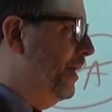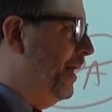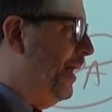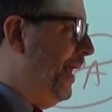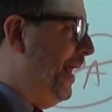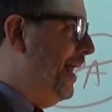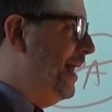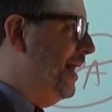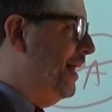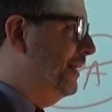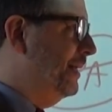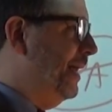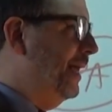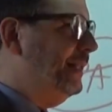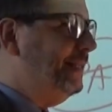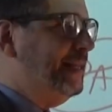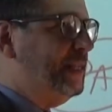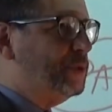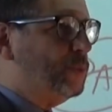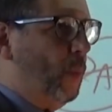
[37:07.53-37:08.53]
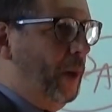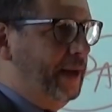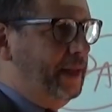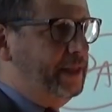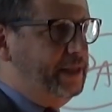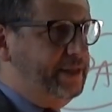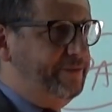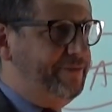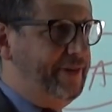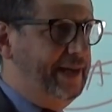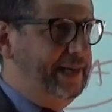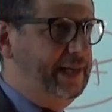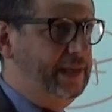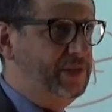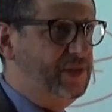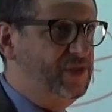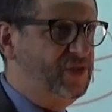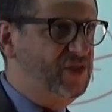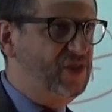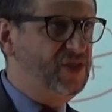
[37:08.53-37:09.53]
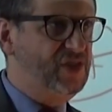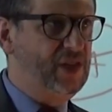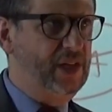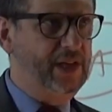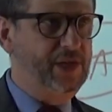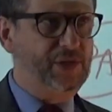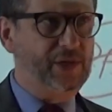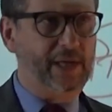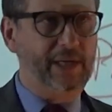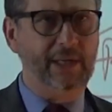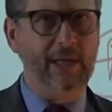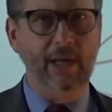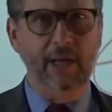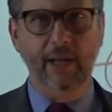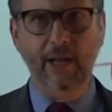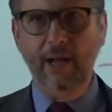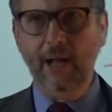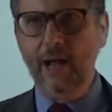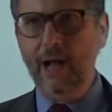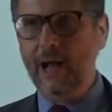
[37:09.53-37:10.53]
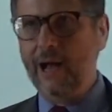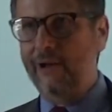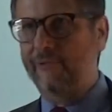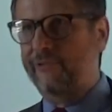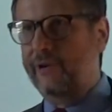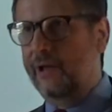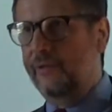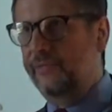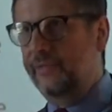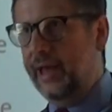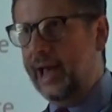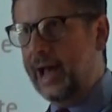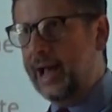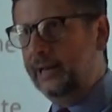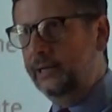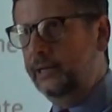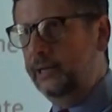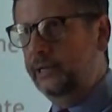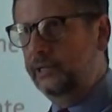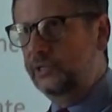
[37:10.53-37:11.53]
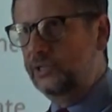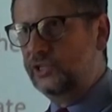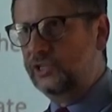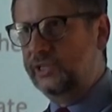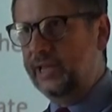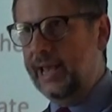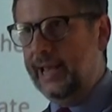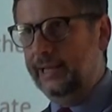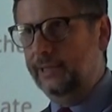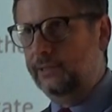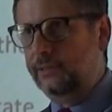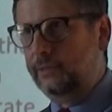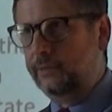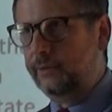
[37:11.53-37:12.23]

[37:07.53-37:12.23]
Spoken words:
and at least one of the defendants is a citizen of that state.